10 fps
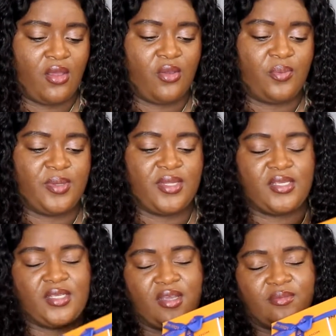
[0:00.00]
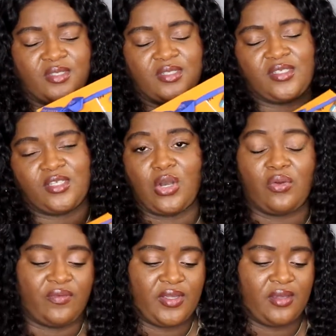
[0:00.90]
Open this, it comes in this
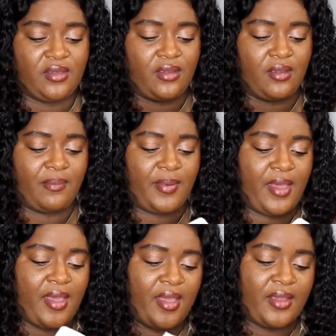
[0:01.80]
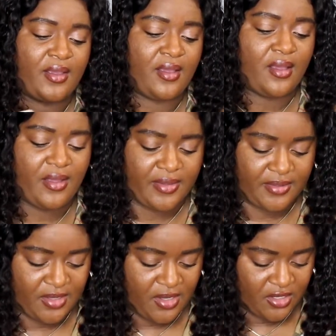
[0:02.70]
lovely bag
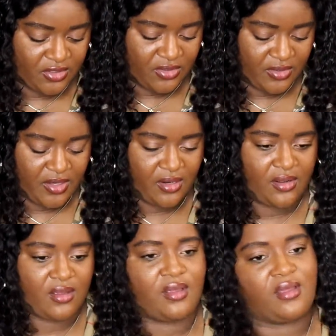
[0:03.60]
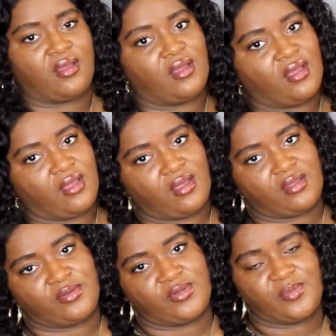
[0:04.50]
guys. So
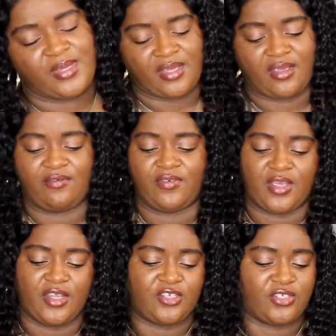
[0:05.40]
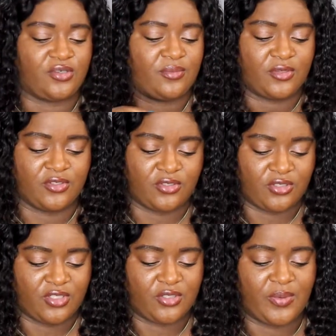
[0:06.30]
I don't want to be here for ages so I'm going to do
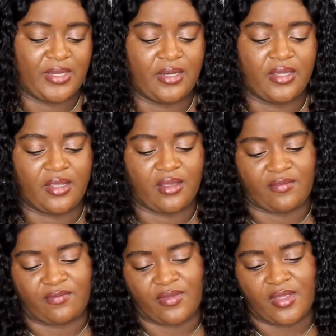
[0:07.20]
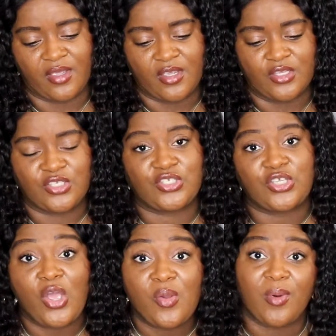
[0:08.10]
this quickly. I have
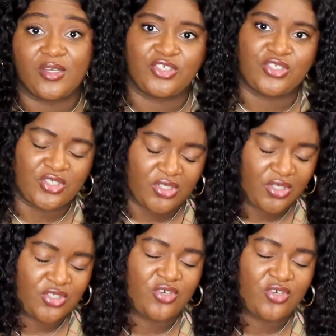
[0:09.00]
so much to do.